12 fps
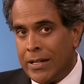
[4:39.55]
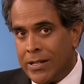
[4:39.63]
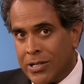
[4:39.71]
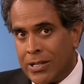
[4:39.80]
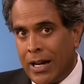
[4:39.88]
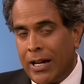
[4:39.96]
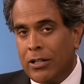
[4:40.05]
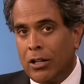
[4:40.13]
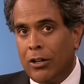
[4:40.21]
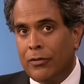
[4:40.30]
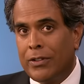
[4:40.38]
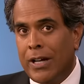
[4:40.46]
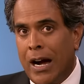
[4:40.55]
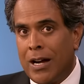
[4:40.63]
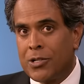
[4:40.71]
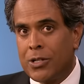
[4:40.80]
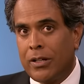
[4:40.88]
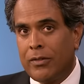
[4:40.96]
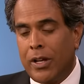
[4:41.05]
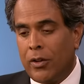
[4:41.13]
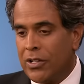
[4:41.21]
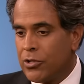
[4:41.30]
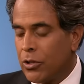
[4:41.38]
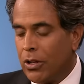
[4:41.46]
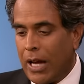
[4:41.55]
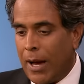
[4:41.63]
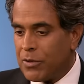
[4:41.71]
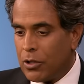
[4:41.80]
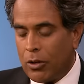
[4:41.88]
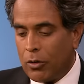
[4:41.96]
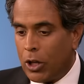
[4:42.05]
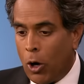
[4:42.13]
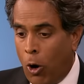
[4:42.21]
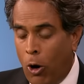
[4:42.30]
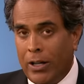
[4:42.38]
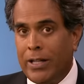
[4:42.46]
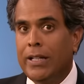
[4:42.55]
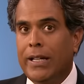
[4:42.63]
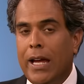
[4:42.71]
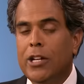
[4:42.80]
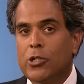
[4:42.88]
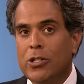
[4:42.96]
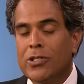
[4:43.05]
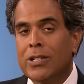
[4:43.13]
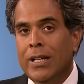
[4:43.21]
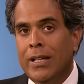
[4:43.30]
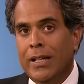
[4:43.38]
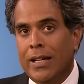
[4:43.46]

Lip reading: inside of Gaza. There is absolutely all indications